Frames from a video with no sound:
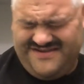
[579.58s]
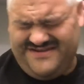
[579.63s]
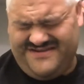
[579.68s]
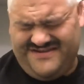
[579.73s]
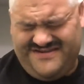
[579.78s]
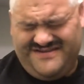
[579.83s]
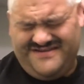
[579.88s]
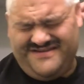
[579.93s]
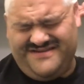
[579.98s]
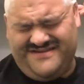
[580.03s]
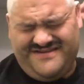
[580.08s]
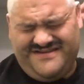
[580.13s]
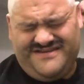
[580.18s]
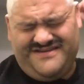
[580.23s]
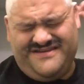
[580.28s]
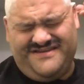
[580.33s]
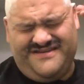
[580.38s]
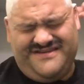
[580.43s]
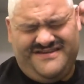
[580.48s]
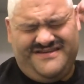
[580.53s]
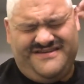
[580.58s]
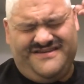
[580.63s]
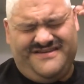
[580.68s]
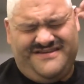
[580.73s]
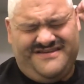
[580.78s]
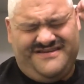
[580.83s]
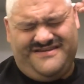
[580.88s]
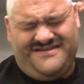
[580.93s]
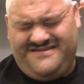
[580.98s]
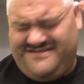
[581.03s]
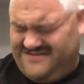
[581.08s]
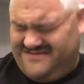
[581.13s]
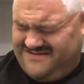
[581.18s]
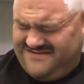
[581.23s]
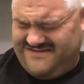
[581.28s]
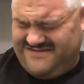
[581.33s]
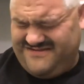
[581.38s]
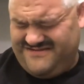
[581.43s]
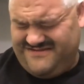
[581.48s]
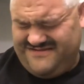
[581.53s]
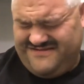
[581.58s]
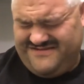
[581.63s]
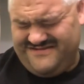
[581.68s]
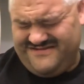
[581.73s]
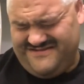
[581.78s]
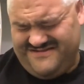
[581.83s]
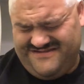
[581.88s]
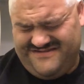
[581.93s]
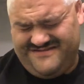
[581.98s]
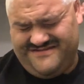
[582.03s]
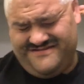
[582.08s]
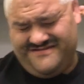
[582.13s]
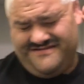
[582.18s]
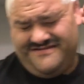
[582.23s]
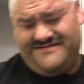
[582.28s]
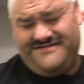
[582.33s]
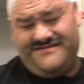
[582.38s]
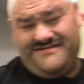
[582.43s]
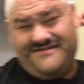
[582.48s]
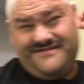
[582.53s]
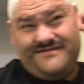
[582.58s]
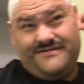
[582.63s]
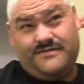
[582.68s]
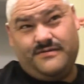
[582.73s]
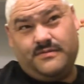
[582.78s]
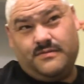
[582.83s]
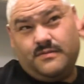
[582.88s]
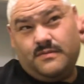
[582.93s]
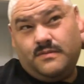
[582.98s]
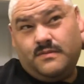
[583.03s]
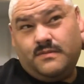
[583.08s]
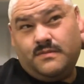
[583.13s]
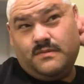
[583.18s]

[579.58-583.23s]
Nothing is said.